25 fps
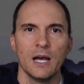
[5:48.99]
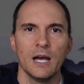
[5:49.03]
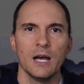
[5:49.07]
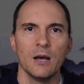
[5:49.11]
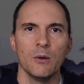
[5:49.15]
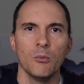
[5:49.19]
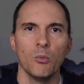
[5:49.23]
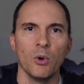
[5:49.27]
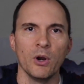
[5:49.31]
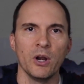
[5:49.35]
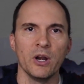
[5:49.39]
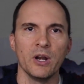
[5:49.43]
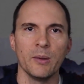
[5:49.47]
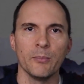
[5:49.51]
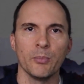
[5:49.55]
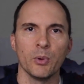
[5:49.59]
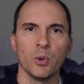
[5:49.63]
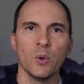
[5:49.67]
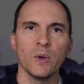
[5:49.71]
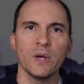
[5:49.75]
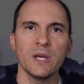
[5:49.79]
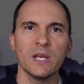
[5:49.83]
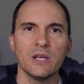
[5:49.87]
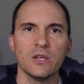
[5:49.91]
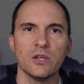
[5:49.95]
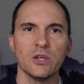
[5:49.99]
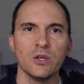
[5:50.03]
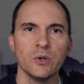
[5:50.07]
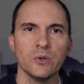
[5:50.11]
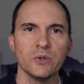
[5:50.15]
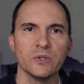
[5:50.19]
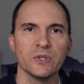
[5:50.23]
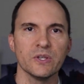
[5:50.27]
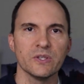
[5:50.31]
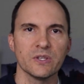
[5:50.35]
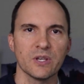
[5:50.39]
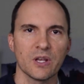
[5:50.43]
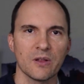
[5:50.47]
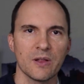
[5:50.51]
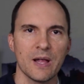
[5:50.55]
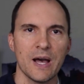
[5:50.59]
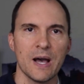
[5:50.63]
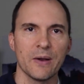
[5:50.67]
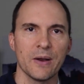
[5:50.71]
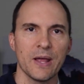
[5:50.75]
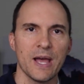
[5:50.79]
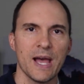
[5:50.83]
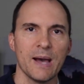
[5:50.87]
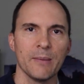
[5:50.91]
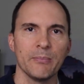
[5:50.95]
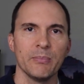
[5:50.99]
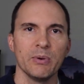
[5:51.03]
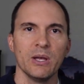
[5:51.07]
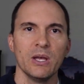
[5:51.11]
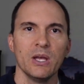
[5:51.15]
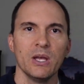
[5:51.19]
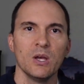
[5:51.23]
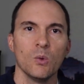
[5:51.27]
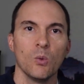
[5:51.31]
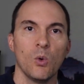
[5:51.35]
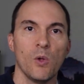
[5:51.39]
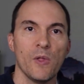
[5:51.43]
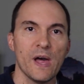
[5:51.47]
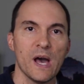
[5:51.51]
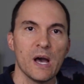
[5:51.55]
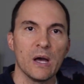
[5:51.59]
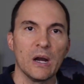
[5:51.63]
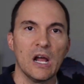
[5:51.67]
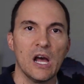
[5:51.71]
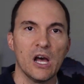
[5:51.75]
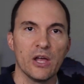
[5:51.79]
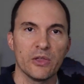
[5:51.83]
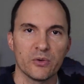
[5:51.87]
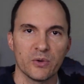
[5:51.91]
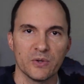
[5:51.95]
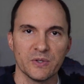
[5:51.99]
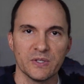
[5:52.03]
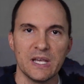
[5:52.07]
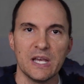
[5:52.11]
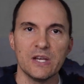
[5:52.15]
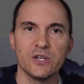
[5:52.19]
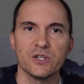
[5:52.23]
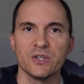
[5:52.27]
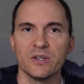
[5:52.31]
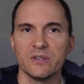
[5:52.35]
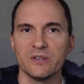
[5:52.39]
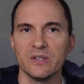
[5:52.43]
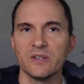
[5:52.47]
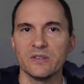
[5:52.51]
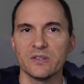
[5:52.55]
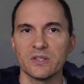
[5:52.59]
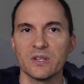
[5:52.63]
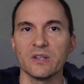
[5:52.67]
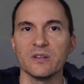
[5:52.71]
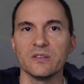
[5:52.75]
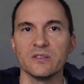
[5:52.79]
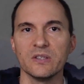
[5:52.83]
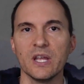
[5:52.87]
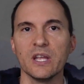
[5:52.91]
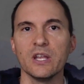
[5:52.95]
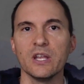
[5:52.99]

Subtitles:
When an employee uses a cloud app without authorization, it's